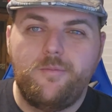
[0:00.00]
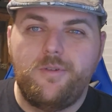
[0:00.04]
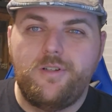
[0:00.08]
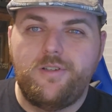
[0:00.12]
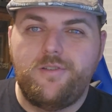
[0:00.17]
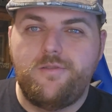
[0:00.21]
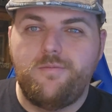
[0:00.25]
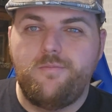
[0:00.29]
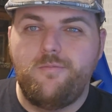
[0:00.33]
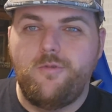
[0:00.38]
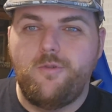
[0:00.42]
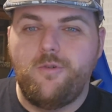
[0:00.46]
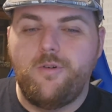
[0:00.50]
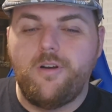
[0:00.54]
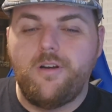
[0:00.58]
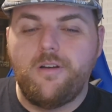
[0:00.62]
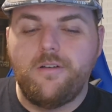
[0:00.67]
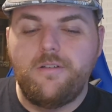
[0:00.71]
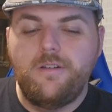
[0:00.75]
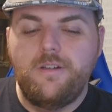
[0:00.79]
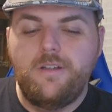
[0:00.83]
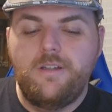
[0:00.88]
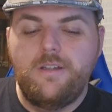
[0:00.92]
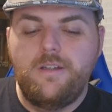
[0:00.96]
much
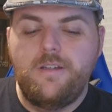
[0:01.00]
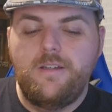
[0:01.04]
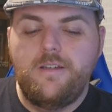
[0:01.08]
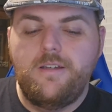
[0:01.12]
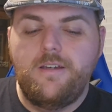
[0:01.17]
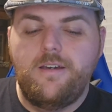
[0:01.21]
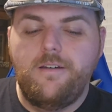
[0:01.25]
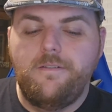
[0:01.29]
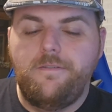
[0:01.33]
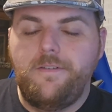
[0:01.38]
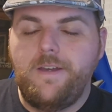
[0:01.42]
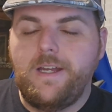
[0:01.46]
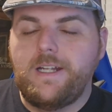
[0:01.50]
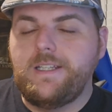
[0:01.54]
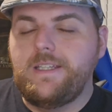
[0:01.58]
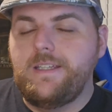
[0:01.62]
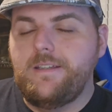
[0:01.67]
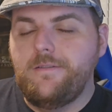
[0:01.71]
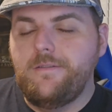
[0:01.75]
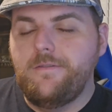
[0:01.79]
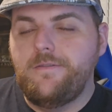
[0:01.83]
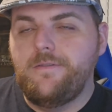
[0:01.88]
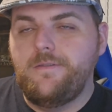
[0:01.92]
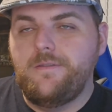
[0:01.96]
more
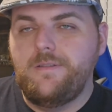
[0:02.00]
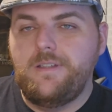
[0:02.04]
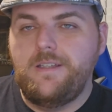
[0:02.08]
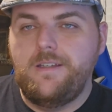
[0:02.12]
effective